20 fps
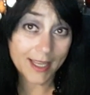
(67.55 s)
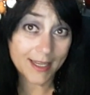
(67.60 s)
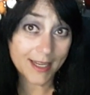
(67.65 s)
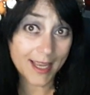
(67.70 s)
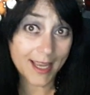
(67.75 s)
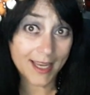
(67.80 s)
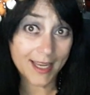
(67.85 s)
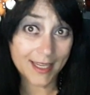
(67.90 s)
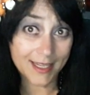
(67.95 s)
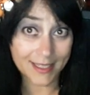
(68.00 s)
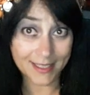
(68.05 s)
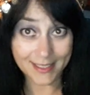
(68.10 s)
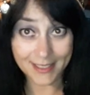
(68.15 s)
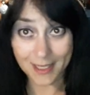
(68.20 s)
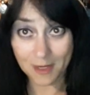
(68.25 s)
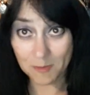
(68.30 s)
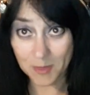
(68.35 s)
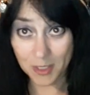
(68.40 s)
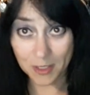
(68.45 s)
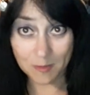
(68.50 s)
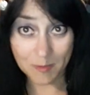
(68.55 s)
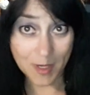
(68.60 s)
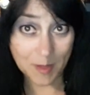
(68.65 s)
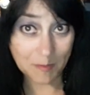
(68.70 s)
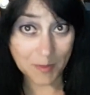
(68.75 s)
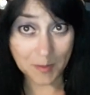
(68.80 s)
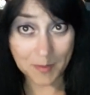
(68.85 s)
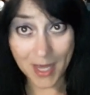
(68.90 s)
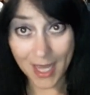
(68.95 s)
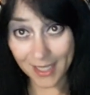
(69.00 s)
And hey, some of you
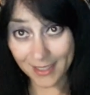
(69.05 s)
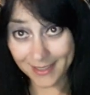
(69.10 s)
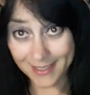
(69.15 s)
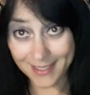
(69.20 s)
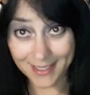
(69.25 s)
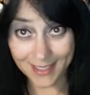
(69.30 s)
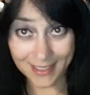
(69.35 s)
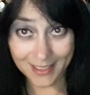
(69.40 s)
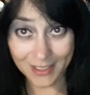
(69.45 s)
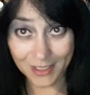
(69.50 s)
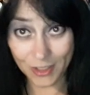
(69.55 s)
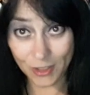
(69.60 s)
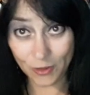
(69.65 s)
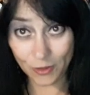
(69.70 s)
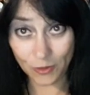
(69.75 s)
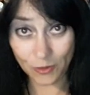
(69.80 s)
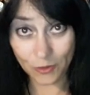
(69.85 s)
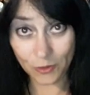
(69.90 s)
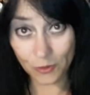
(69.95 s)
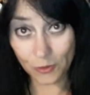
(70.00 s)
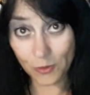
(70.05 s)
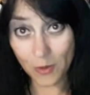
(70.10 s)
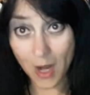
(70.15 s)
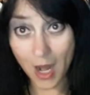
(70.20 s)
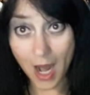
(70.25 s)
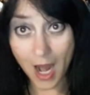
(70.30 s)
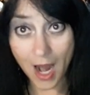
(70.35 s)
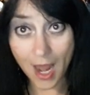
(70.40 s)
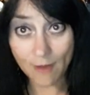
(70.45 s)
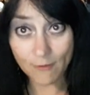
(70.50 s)
might be balancing two
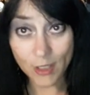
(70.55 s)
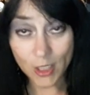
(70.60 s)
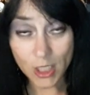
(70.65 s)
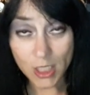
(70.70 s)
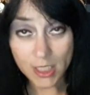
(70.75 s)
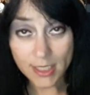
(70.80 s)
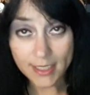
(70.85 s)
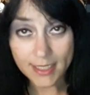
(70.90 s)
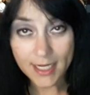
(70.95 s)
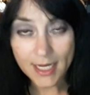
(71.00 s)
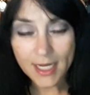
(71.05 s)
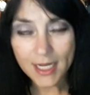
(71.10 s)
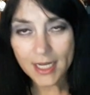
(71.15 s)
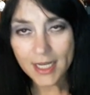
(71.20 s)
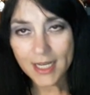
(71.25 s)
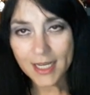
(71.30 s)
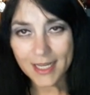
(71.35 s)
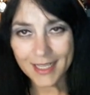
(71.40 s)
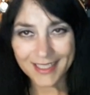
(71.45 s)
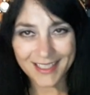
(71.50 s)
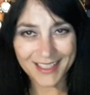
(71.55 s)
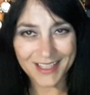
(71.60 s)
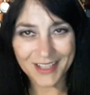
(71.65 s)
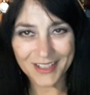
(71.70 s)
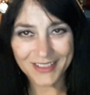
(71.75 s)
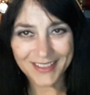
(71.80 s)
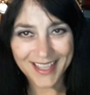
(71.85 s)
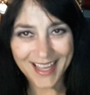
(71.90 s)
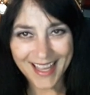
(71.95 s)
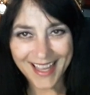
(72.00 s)
lovers, you
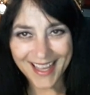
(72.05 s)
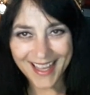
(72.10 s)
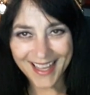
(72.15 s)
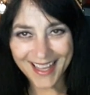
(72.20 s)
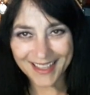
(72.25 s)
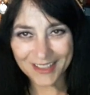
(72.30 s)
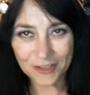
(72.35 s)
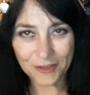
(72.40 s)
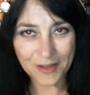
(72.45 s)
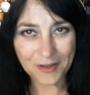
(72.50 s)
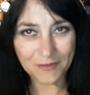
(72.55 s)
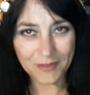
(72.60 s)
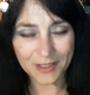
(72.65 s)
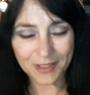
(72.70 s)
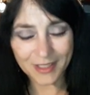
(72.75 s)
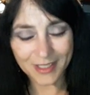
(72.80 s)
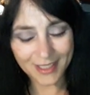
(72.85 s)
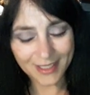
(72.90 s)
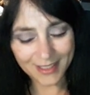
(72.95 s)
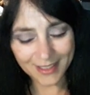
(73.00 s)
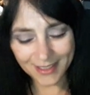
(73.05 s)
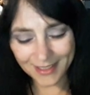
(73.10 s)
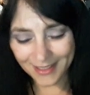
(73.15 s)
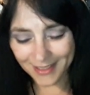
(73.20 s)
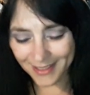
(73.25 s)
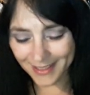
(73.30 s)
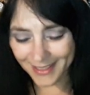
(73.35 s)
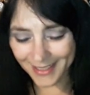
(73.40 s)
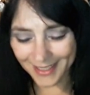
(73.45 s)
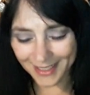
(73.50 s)
know, and or even,
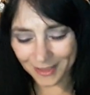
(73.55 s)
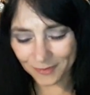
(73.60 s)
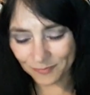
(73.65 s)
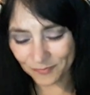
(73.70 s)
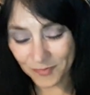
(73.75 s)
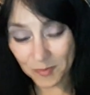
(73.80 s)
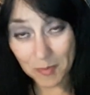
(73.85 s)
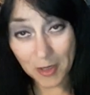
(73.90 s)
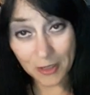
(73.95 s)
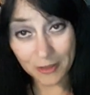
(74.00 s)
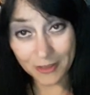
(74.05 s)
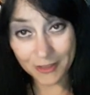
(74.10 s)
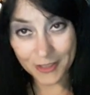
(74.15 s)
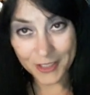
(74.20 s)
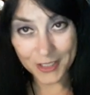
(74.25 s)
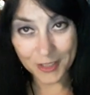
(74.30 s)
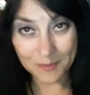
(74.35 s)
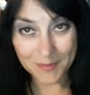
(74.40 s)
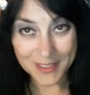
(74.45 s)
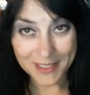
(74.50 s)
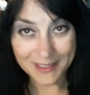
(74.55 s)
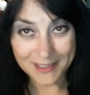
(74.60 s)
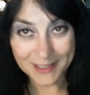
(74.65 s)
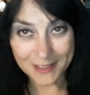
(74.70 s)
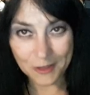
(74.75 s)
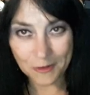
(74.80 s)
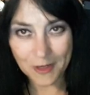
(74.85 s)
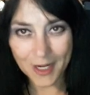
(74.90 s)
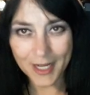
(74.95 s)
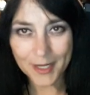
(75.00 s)
uh, yeah, partnerships and
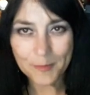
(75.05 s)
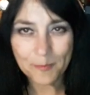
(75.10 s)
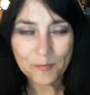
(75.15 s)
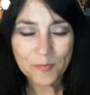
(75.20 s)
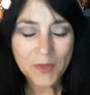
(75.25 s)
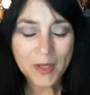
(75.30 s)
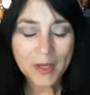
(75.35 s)
so on.